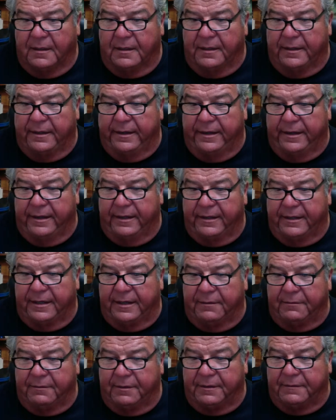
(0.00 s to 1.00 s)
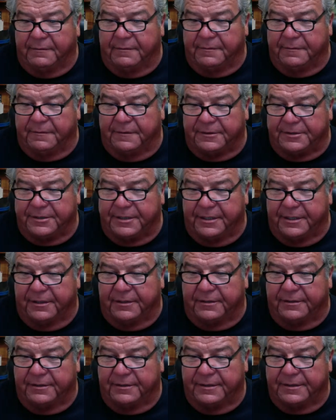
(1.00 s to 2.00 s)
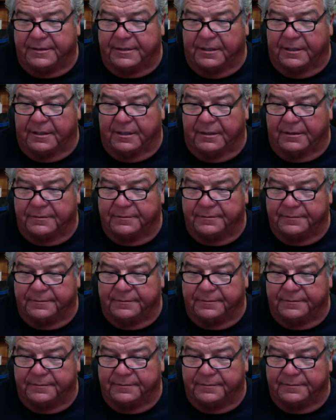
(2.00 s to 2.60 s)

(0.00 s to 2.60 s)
Yeah, I got rid of him, fish killer. He's gone.